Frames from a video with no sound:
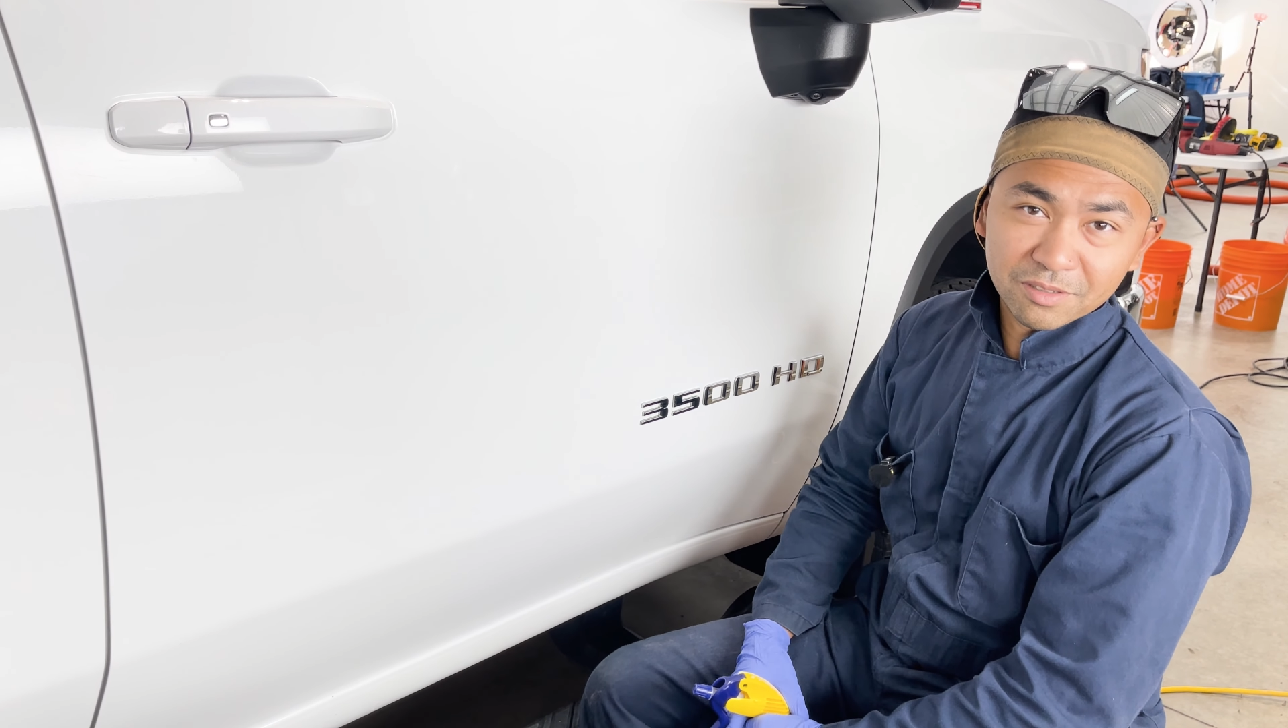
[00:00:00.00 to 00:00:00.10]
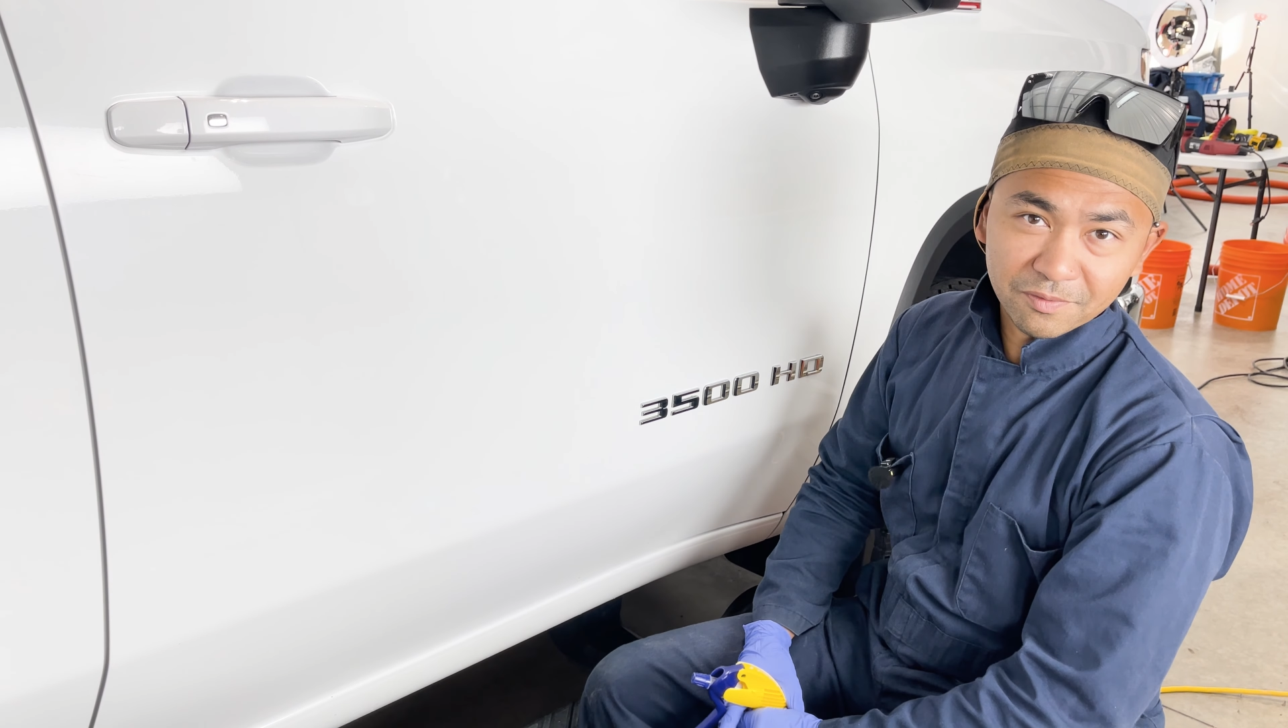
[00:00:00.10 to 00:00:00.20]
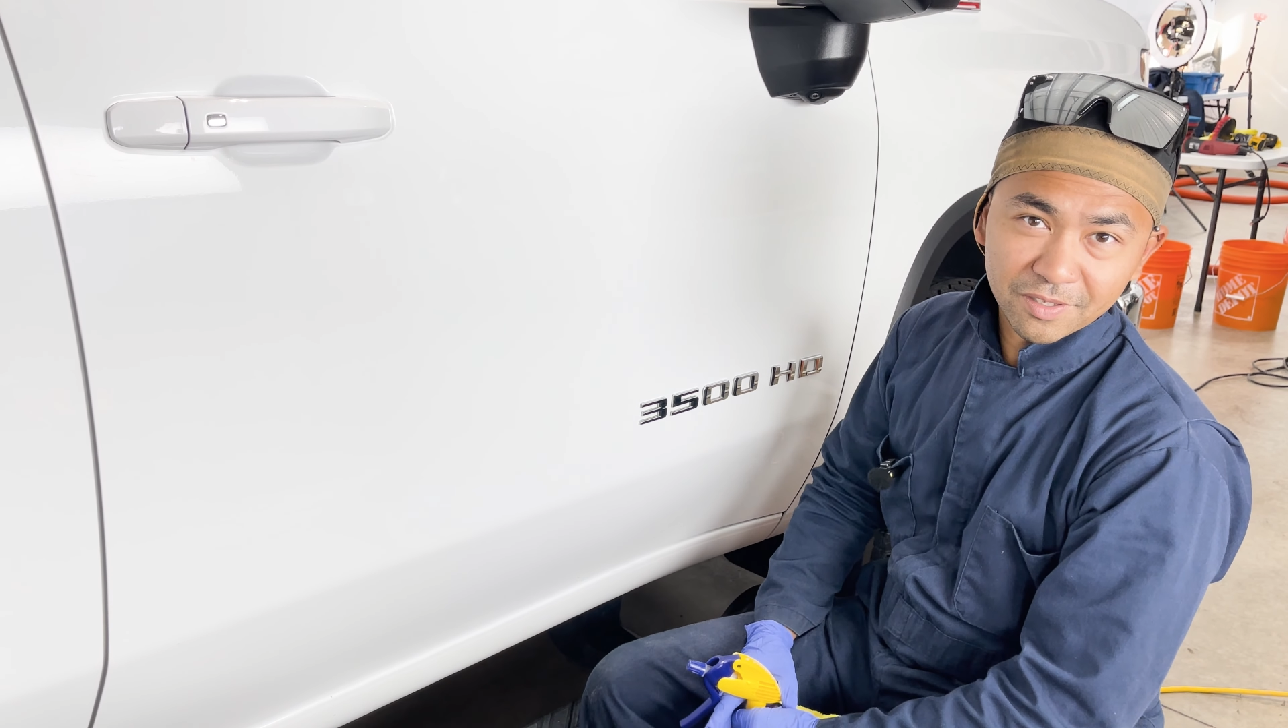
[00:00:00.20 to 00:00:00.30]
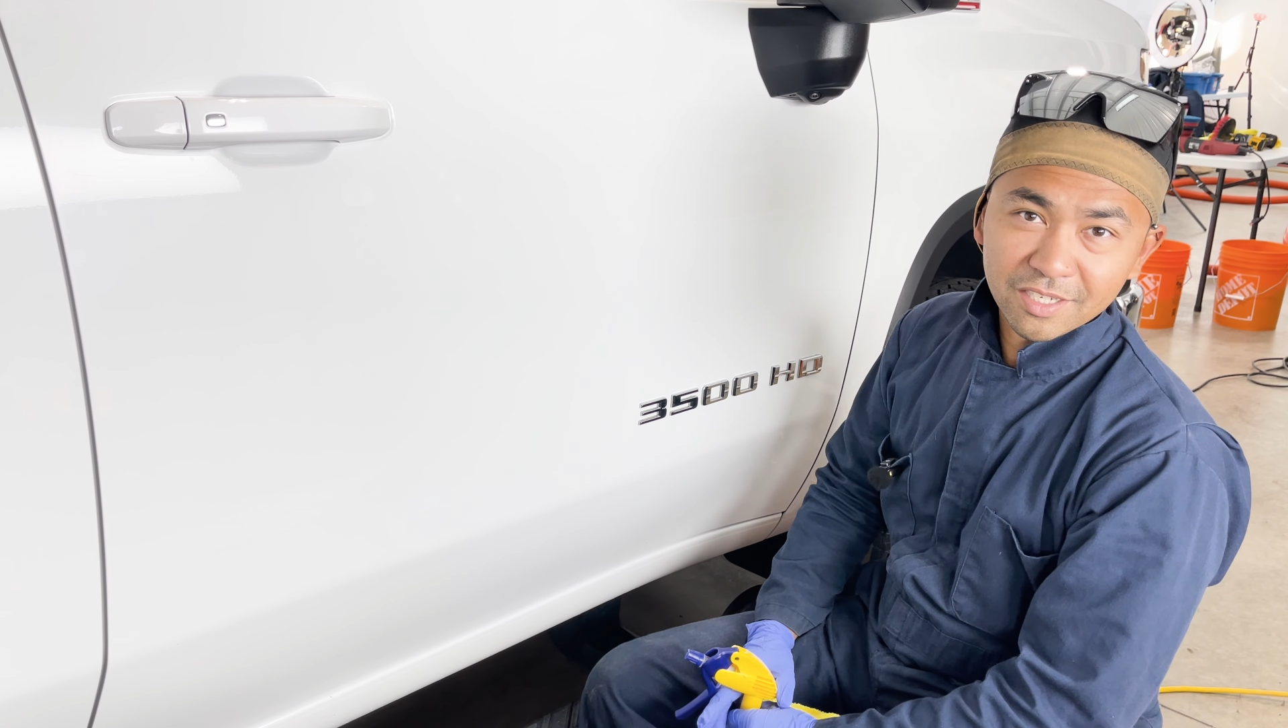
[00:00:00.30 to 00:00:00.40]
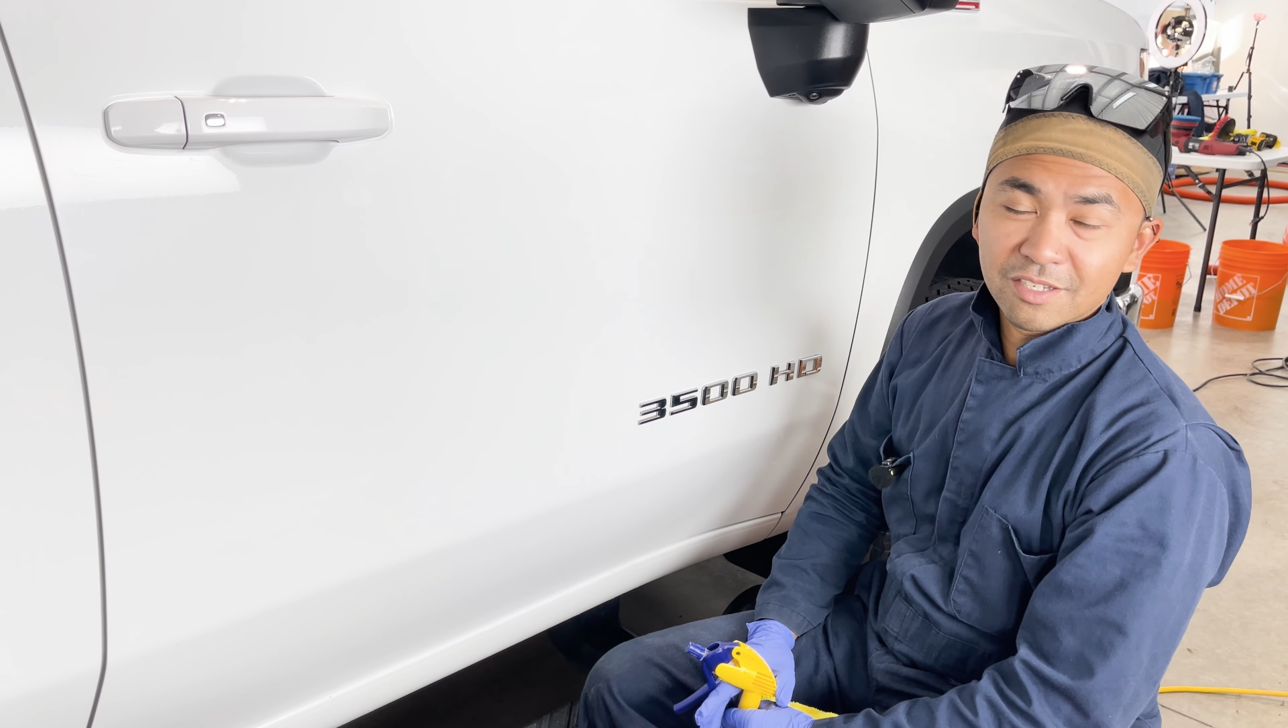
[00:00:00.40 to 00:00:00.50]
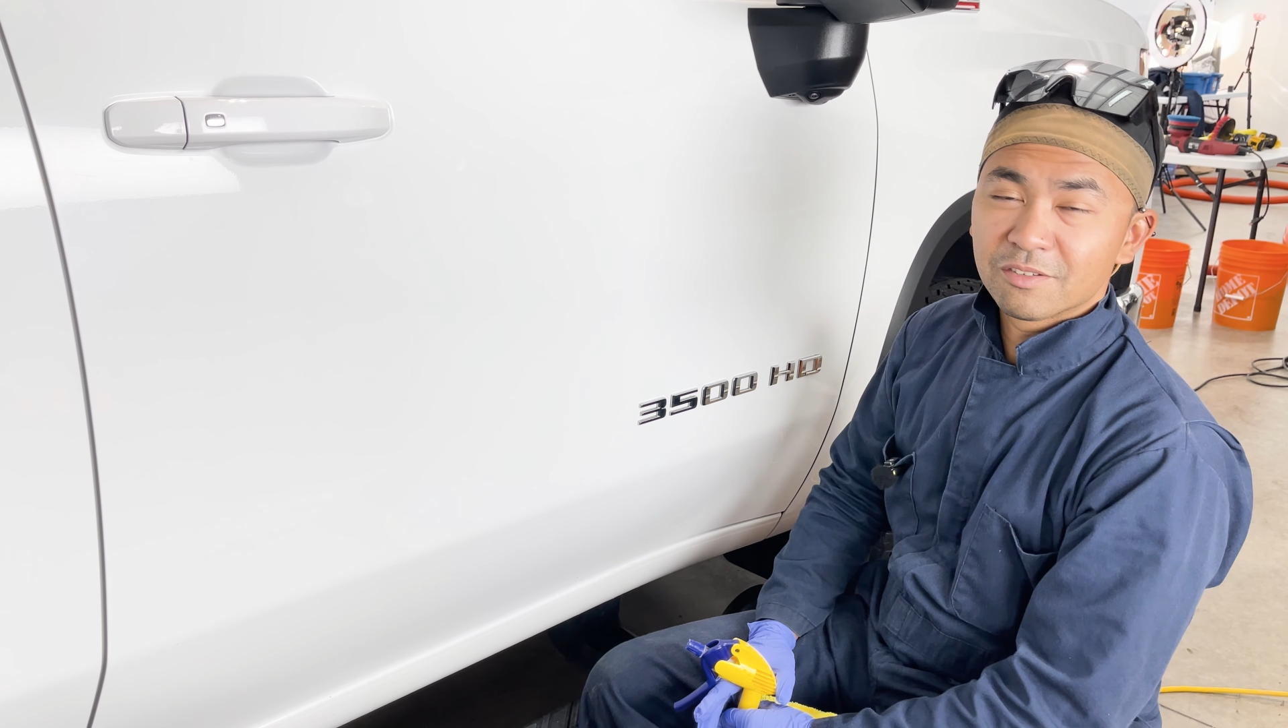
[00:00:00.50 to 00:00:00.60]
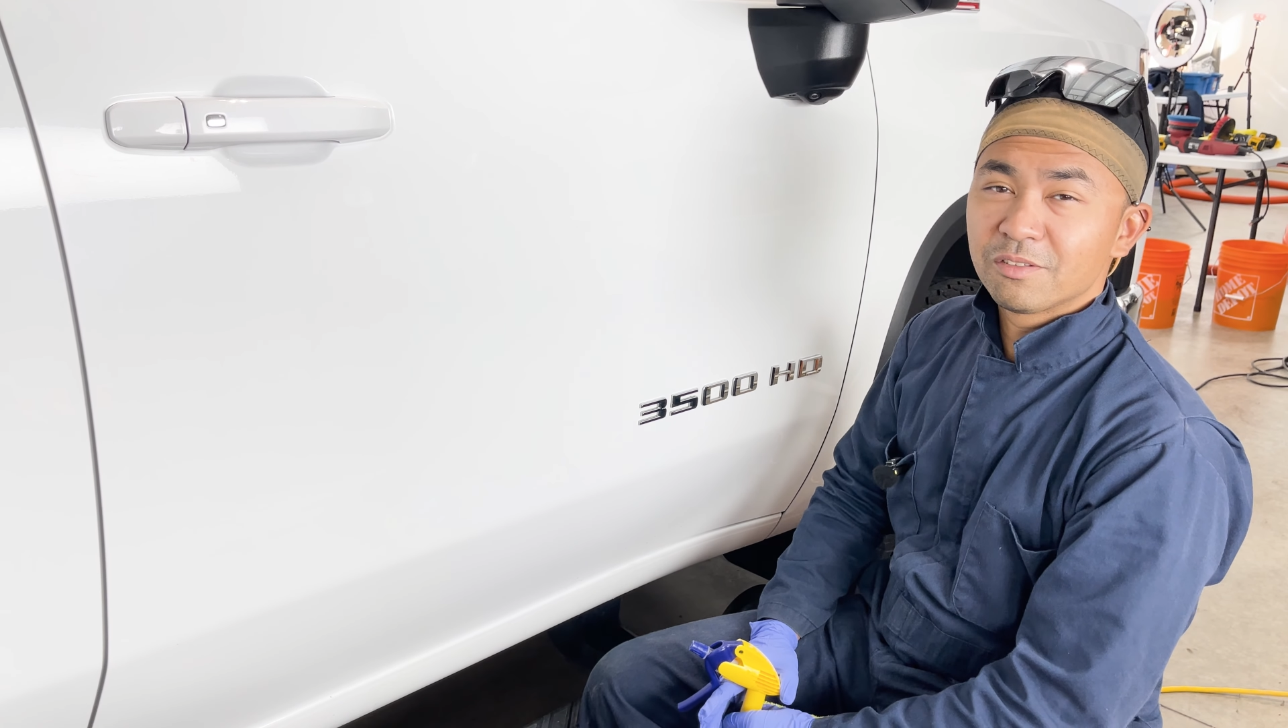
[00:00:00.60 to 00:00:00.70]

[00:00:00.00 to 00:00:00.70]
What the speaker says: the video.